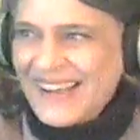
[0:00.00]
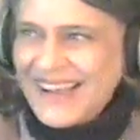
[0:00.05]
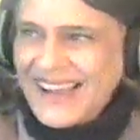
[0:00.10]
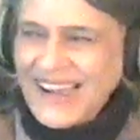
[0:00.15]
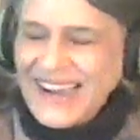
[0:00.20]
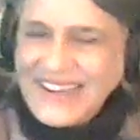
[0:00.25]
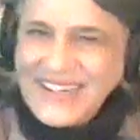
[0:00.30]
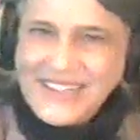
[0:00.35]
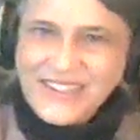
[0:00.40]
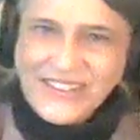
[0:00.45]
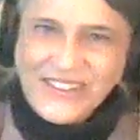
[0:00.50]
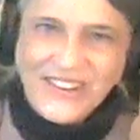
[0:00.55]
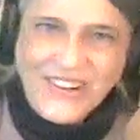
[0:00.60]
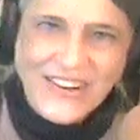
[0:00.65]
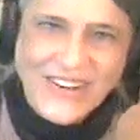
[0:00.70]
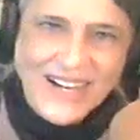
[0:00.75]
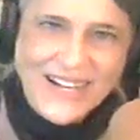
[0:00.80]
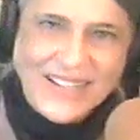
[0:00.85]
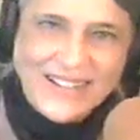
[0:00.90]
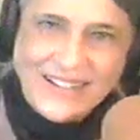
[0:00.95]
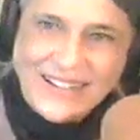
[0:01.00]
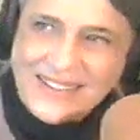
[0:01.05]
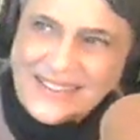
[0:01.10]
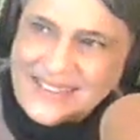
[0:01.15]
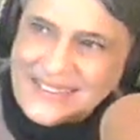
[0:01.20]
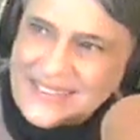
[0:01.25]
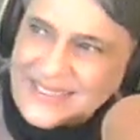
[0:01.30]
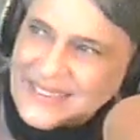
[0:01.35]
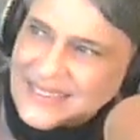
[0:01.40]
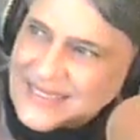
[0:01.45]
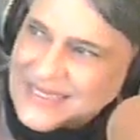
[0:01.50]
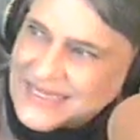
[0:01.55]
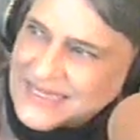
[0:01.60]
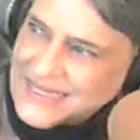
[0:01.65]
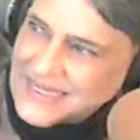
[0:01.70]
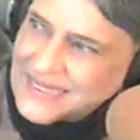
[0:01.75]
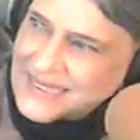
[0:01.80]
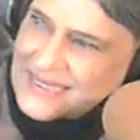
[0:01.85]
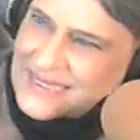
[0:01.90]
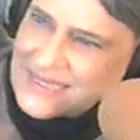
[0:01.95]
How you doing?
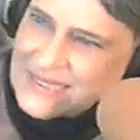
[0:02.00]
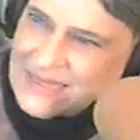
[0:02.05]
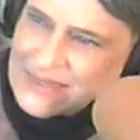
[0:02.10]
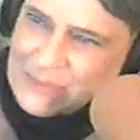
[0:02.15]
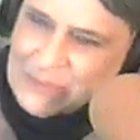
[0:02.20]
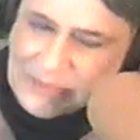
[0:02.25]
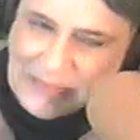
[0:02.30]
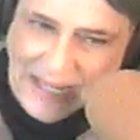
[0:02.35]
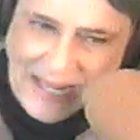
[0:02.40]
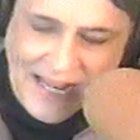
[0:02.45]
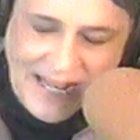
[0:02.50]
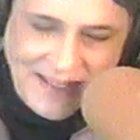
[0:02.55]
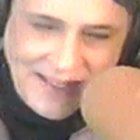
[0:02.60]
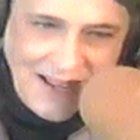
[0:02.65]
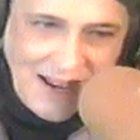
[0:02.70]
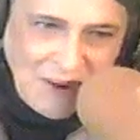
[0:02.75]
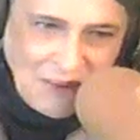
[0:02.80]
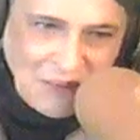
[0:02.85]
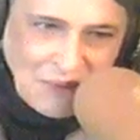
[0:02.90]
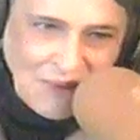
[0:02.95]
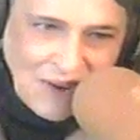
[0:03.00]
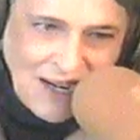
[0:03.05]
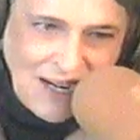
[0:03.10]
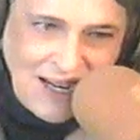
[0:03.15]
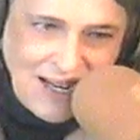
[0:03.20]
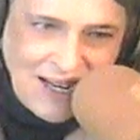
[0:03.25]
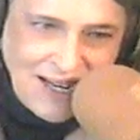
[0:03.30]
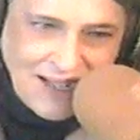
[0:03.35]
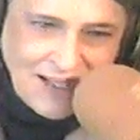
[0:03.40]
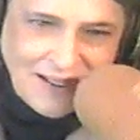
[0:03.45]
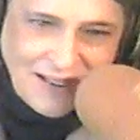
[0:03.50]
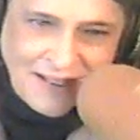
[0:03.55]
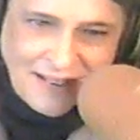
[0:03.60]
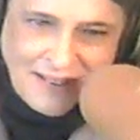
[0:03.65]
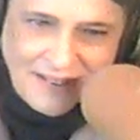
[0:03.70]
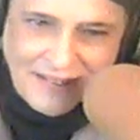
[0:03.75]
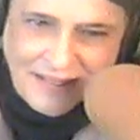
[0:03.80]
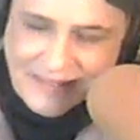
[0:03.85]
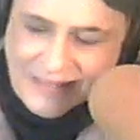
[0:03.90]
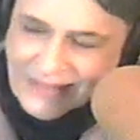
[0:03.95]
Man, that rain.
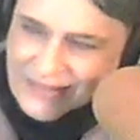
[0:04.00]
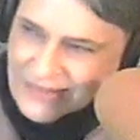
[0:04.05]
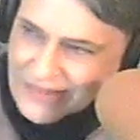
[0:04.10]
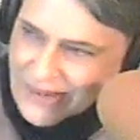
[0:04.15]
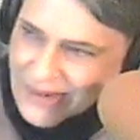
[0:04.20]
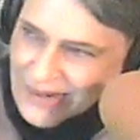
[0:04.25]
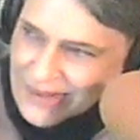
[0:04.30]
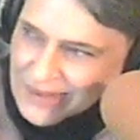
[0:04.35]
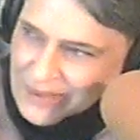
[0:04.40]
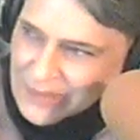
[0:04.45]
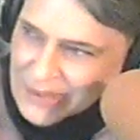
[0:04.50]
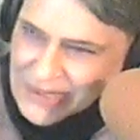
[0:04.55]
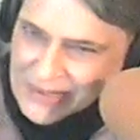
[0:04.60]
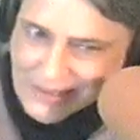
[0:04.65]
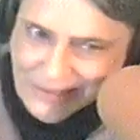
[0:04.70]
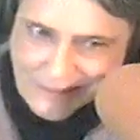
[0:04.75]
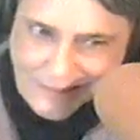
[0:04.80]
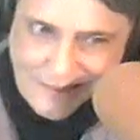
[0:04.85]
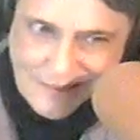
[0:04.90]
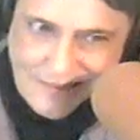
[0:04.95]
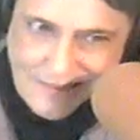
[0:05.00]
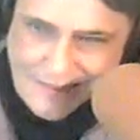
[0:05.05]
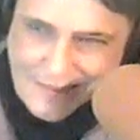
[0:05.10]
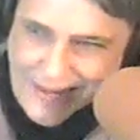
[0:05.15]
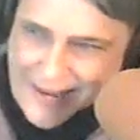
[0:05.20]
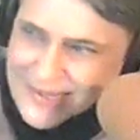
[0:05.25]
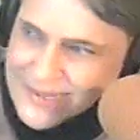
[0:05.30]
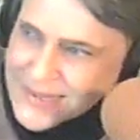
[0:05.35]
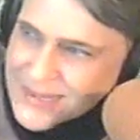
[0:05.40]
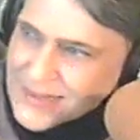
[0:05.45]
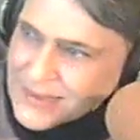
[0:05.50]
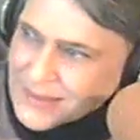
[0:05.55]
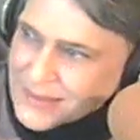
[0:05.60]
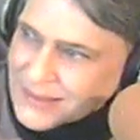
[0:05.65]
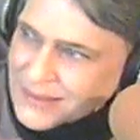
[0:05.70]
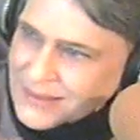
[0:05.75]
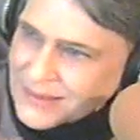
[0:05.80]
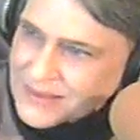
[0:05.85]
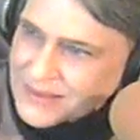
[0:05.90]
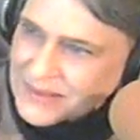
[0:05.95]
Talk about
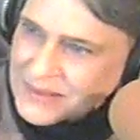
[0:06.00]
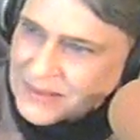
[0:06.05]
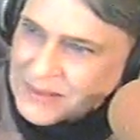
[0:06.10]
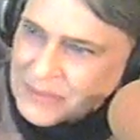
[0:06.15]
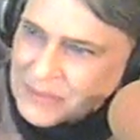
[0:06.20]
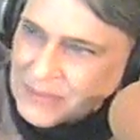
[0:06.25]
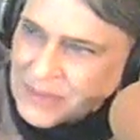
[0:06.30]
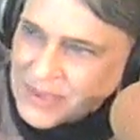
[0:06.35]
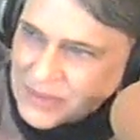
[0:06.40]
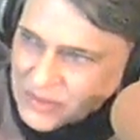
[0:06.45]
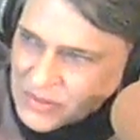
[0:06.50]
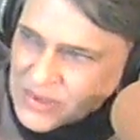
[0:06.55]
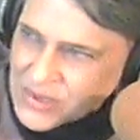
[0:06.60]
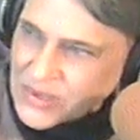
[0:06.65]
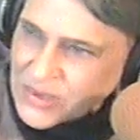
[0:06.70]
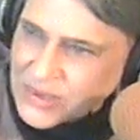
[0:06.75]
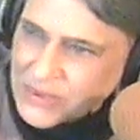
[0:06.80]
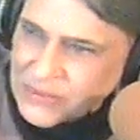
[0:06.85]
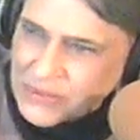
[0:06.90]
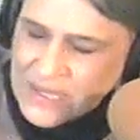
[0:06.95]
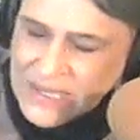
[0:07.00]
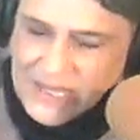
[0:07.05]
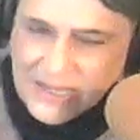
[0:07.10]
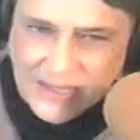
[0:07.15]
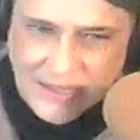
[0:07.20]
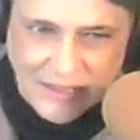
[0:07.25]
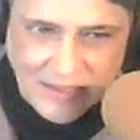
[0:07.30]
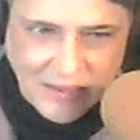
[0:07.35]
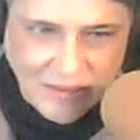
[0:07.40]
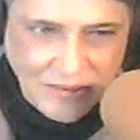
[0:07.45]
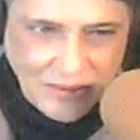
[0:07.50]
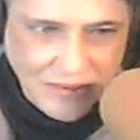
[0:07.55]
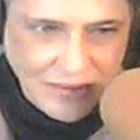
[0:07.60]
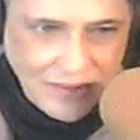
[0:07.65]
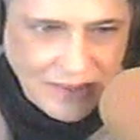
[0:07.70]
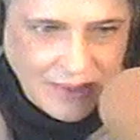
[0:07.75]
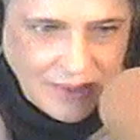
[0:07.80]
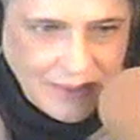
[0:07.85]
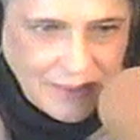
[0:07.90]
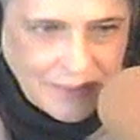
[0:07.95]
incessant. That was good. We needed a good
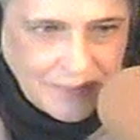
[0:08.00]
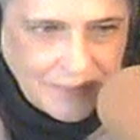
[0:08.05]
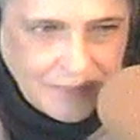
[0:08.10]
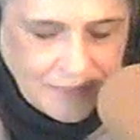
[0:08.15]
drink.